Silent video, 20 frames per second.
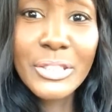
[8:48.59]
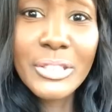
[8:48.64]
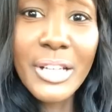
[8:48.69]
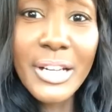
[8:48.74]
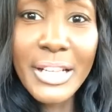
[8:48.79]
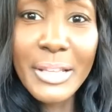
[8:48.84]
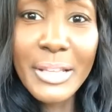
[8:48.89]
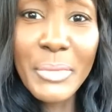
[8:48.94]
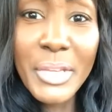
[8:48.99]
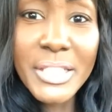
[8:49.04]

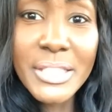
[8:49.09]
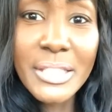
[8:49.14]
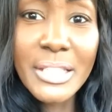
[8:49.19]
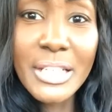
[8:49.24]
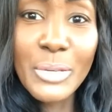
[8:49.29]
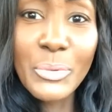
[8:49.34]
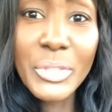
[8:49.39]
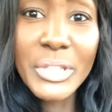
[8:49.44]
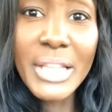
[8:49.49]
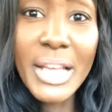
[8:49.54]
Are they mixing
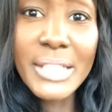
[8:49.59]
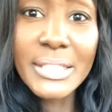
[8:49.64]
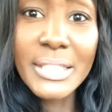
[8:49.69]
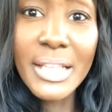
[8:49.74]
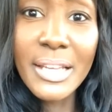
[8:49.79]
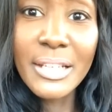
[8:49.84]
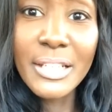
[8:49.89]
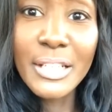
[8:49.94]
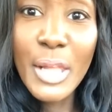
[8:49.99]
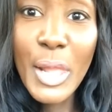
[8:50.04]
it with
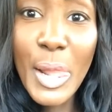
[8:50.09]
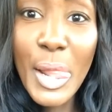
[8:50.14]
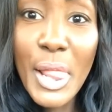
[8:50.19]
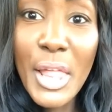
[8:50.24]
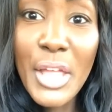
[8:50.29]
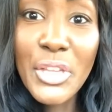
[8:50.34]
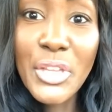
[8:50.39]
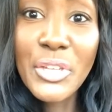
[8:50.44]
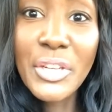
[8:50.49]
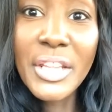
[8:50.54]
Tatiana?
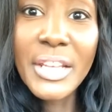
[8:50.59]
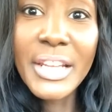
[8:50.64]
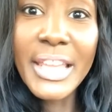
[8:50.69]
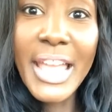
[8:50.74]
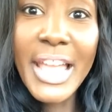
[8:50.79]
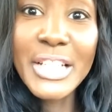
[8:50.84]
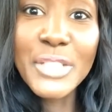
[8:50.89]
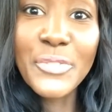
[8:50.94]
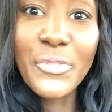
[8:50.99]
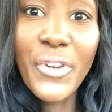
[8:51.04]
You need a
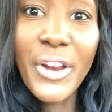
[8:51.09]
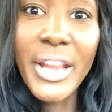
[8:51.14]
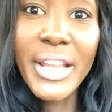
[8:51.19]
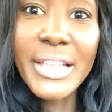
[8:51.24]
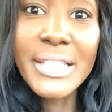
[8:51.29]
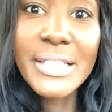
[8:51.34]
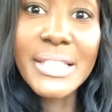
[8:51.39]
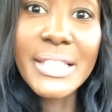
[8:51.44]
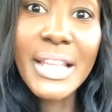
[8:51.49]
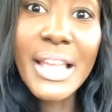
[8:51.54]

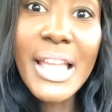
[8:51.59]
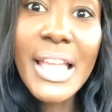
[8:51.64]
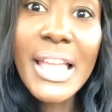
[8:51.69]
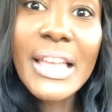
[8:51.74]
catchphrase.